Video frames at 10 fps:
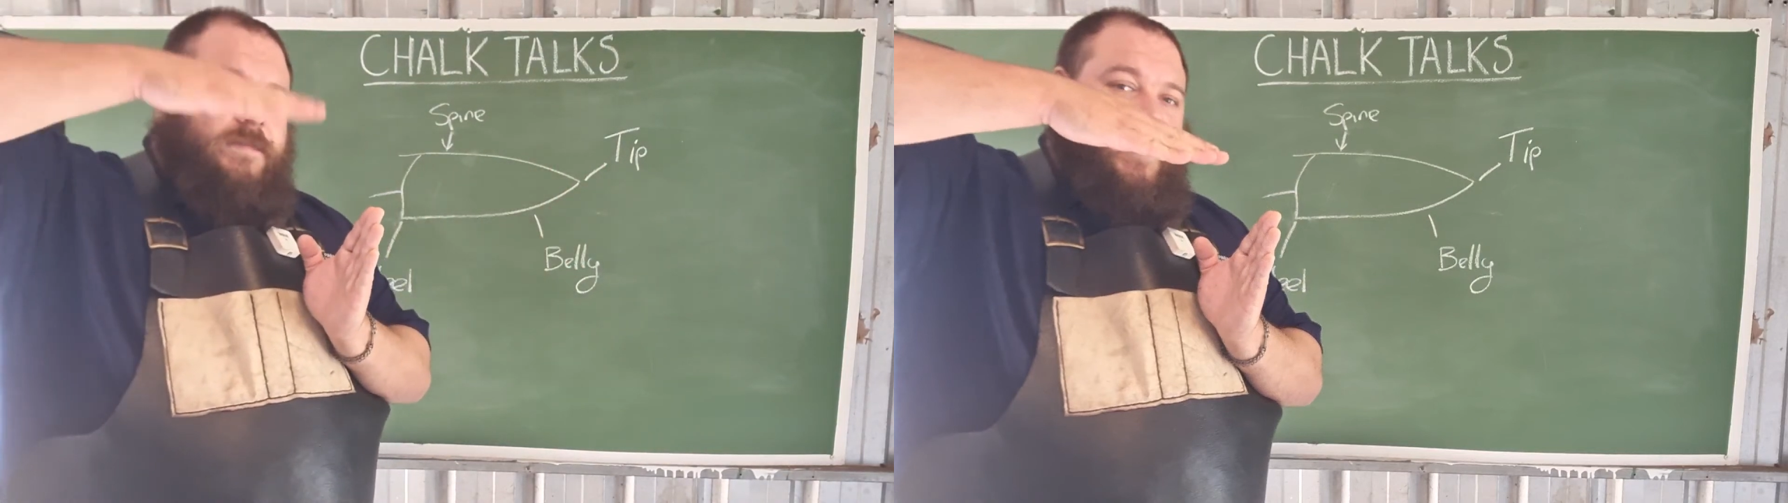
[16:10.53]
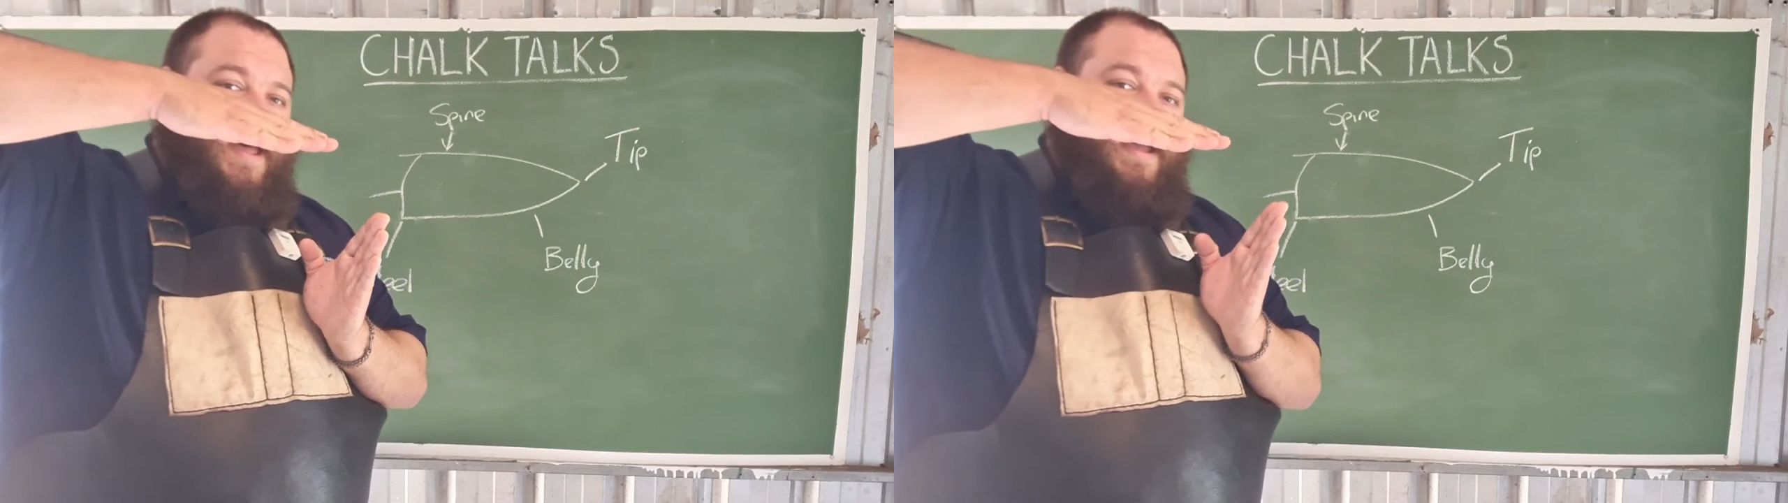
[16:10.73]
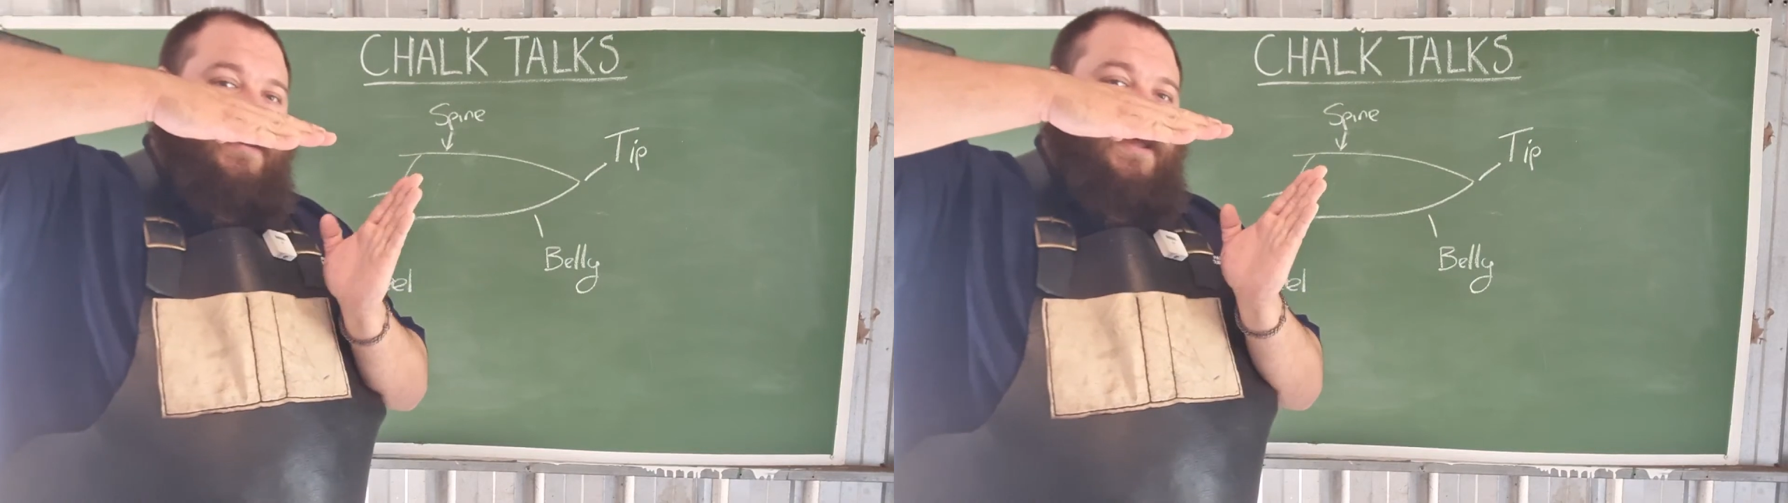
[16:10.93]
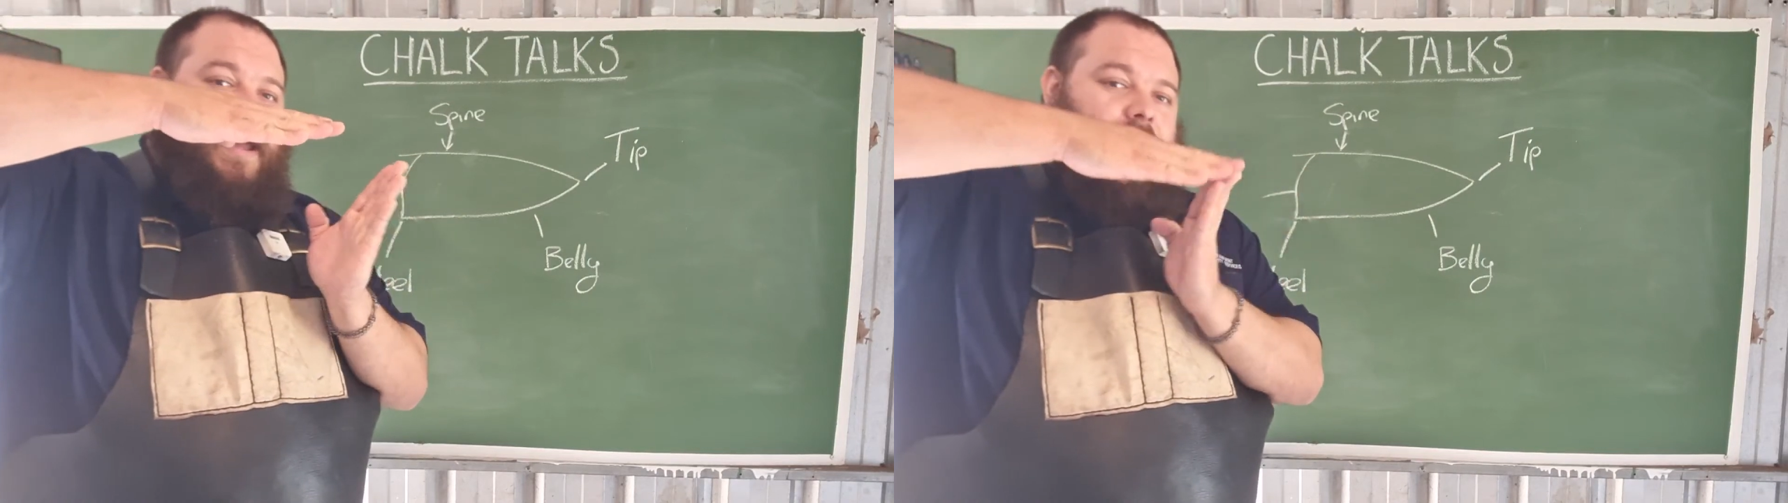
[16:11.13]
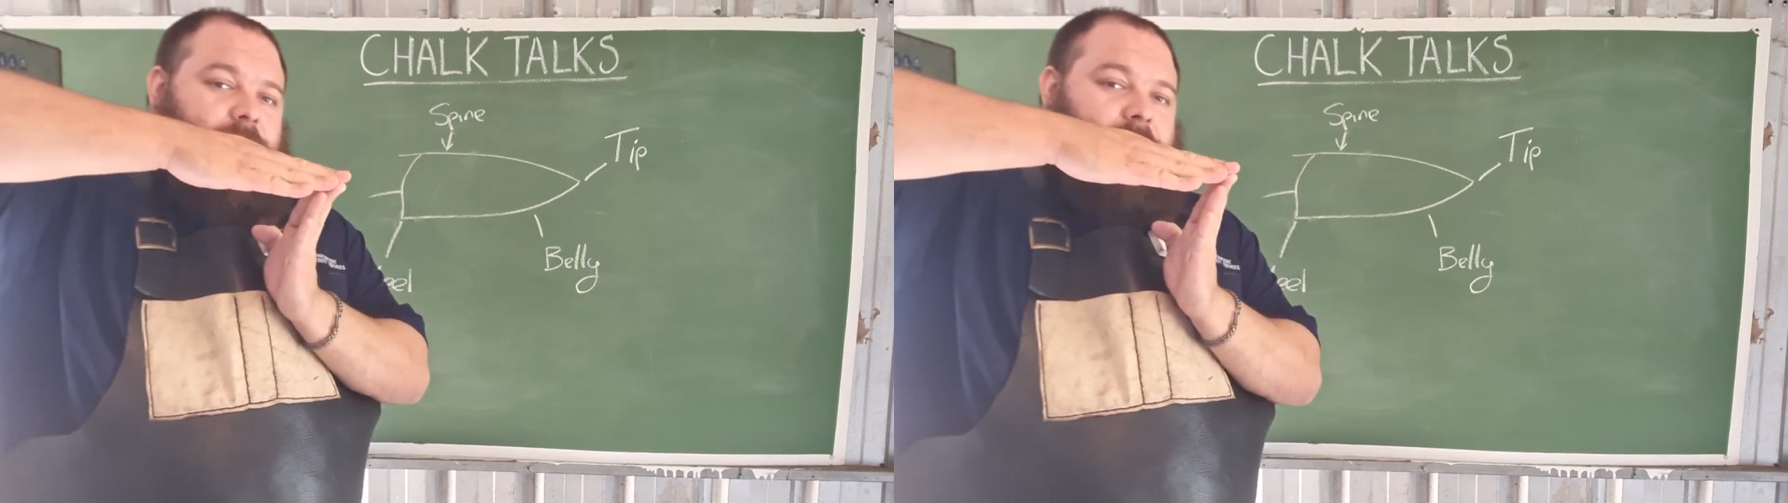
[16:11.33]
spine
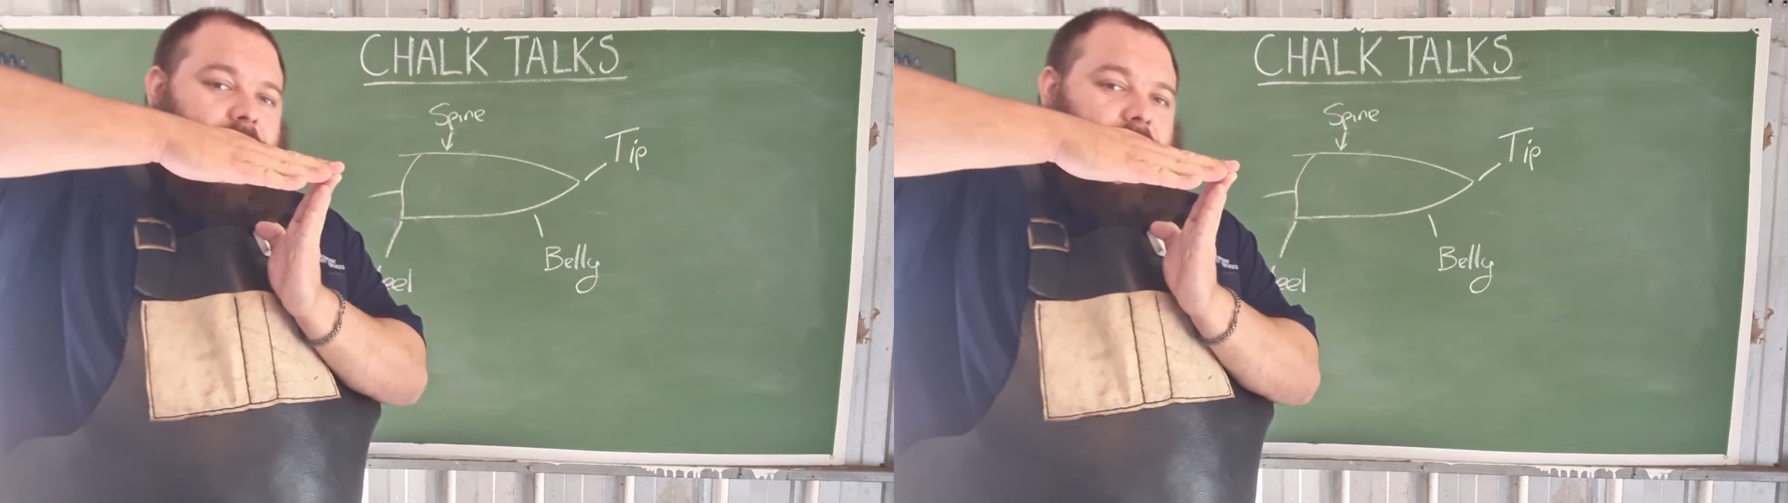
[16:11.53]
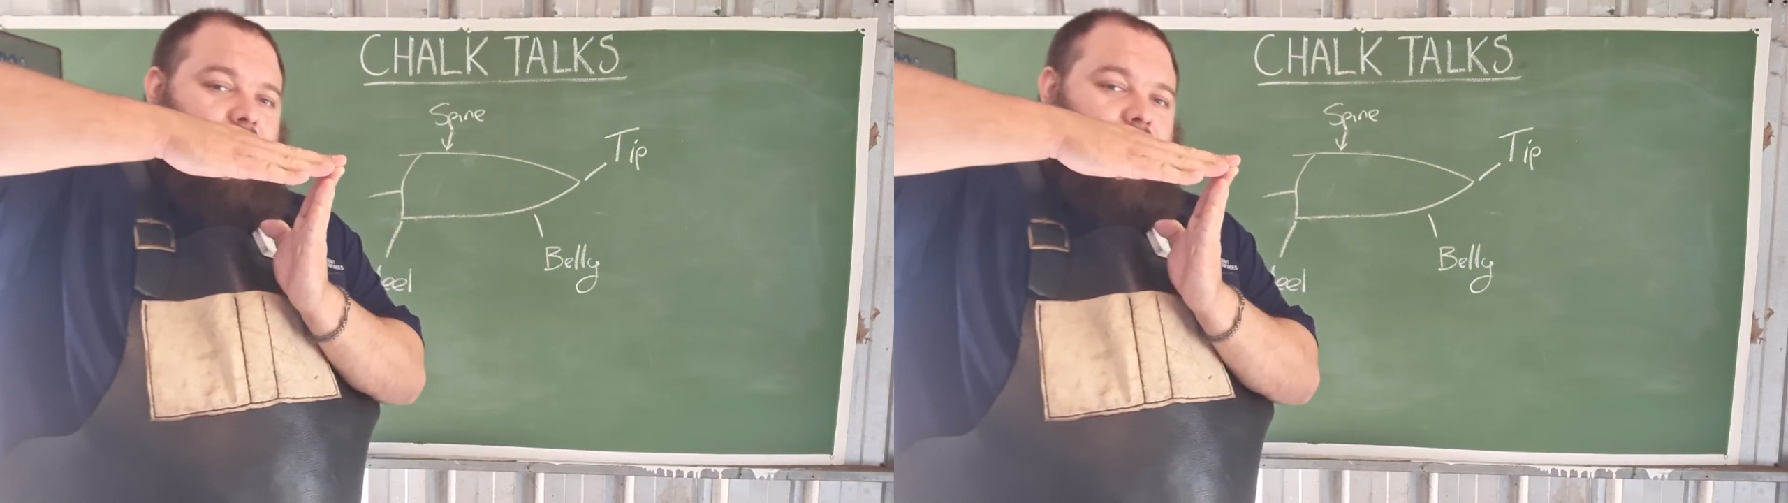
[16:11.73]
and the belly.